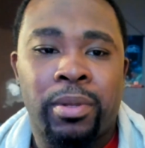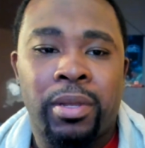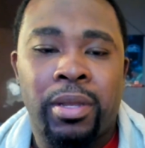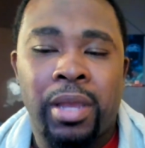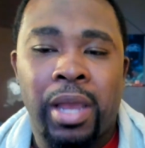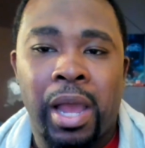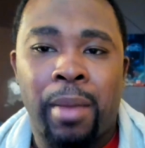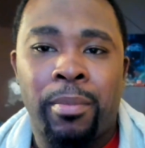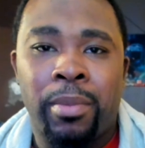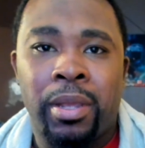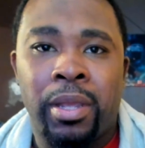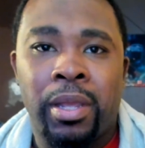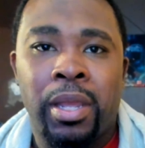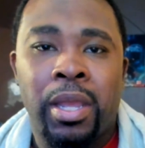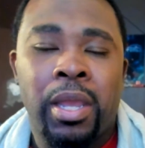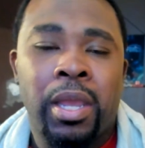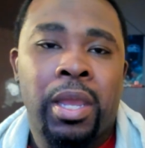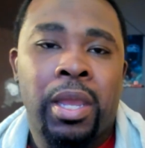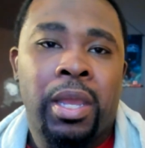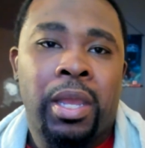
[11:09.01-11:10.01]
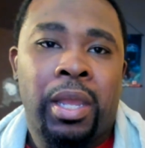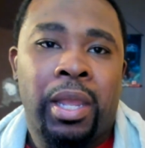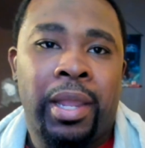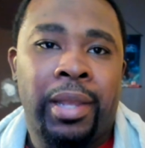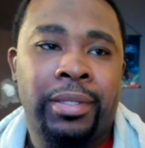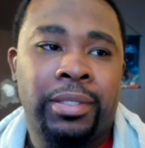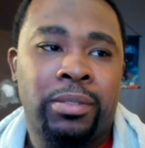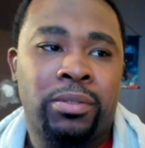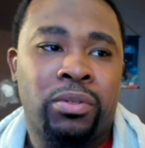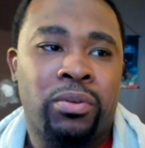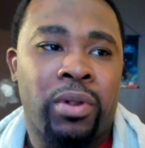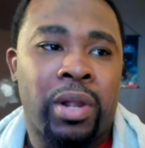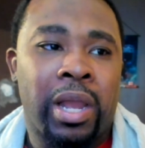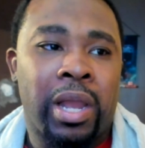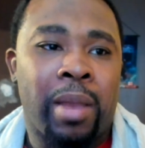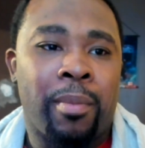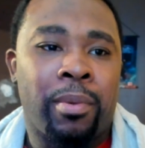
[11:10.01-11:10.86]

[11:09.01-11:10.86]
comment, and subscribe.